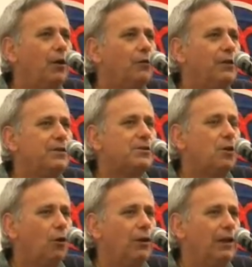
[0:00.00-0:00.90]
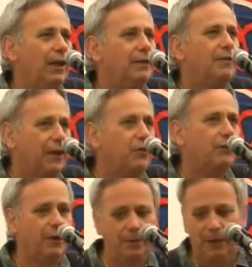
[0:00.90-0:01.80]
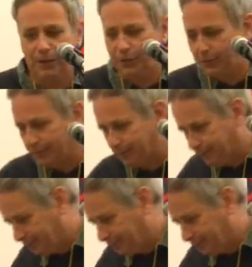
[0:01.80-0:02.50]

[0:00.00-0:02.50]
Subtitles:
on this holy land. Thank you very much.